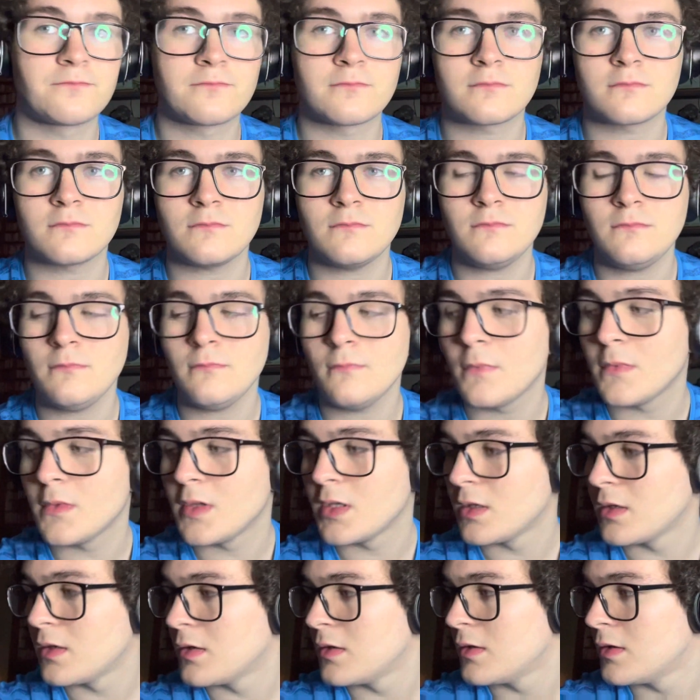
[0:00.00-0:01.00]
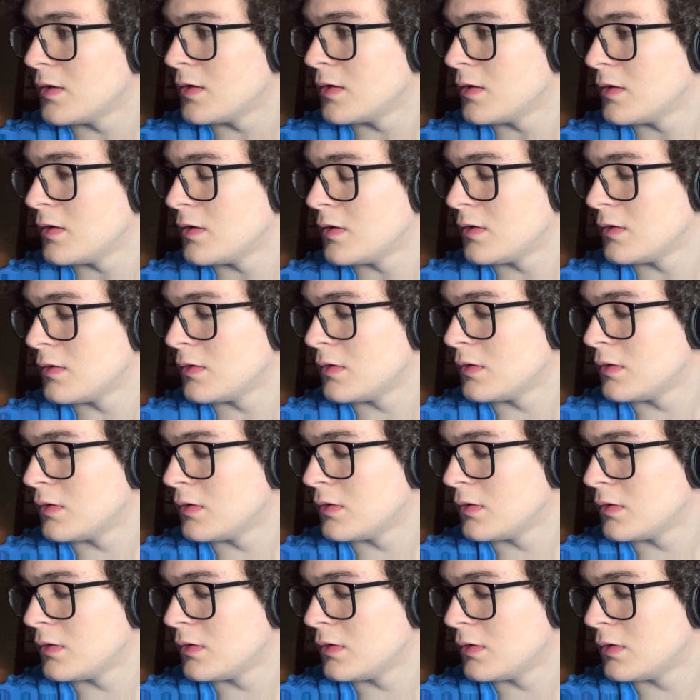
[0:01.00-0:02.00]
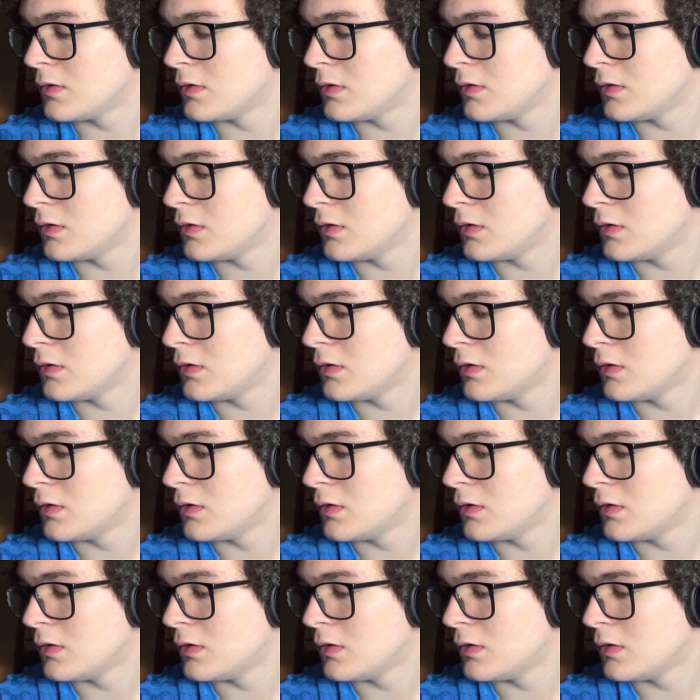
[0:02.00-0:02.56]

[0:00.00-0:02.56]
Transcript: [no speech]